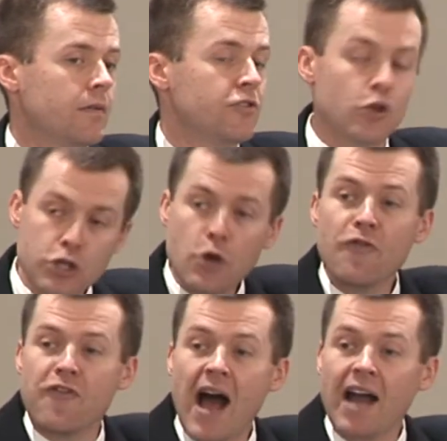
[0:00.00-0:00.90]
So
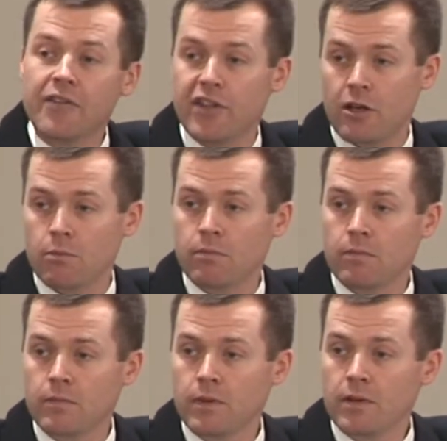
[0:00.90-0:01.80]
you find them.
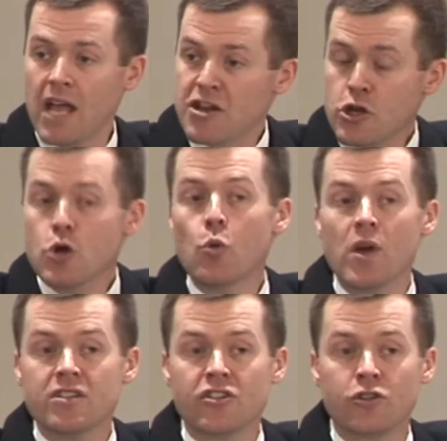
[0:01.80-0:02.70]
And you
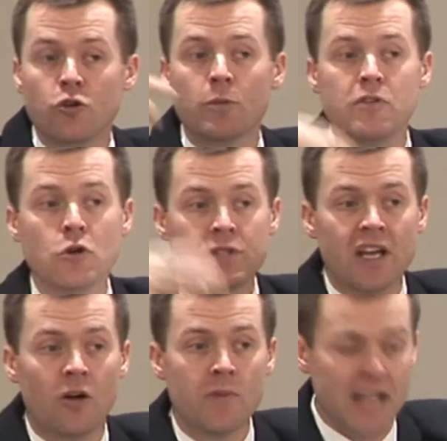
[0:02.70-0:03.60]
witness to them and you
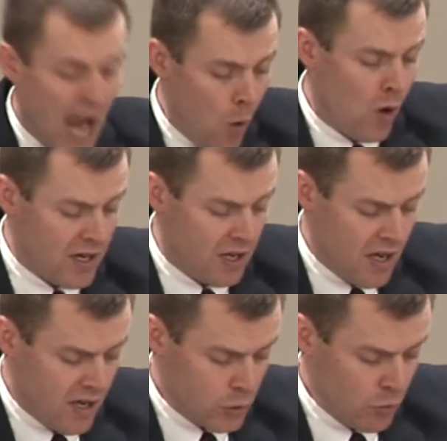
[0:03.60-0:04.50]
tell me, I want
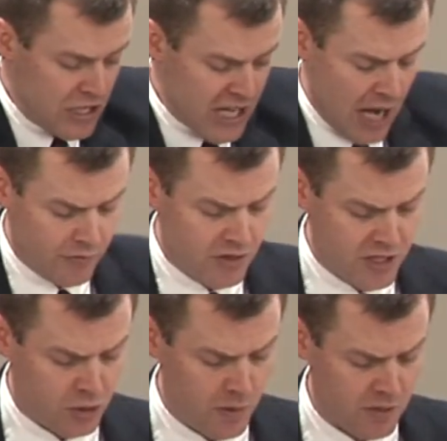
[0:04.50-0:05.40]
to reach out to
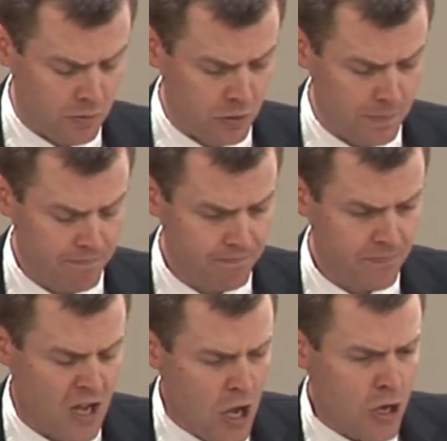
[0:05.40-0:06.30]
these people.
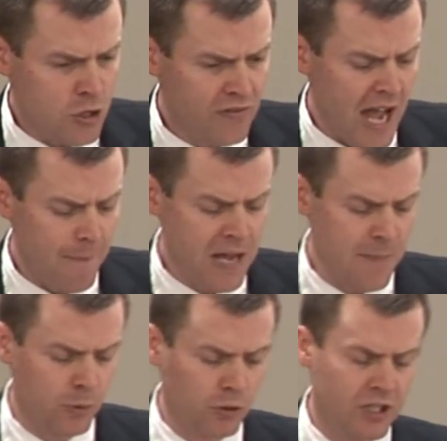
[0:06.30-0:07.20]
You've got
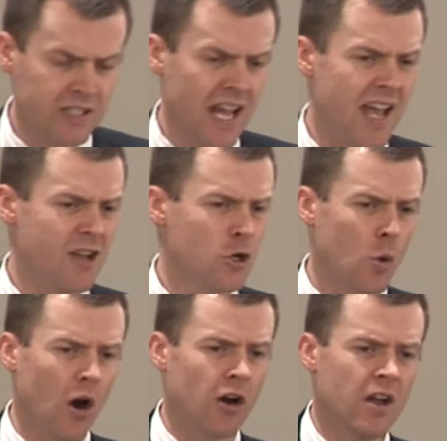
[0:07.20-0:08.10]
people today
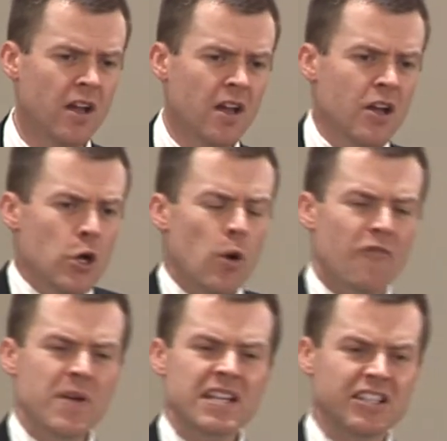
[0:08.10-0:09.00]
who
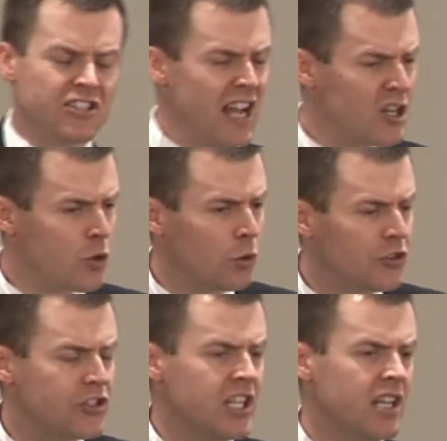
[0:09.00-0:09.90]
have been in sexual
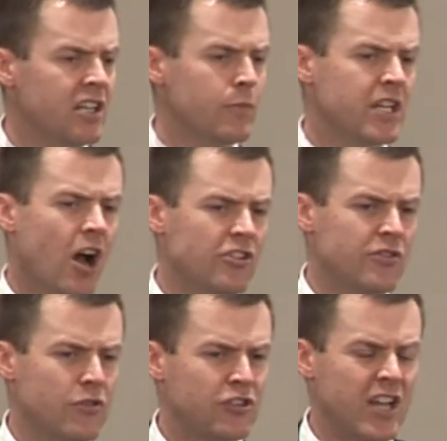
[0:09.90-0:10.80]
sin, and because
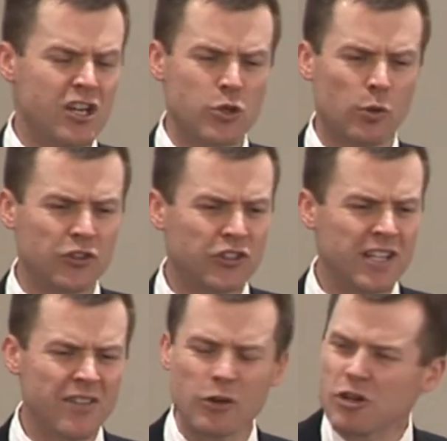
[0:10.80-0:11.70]
of their sexual
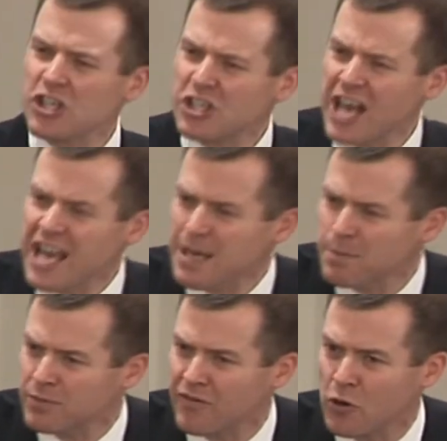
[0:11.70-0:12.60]
sin, they're ashamed of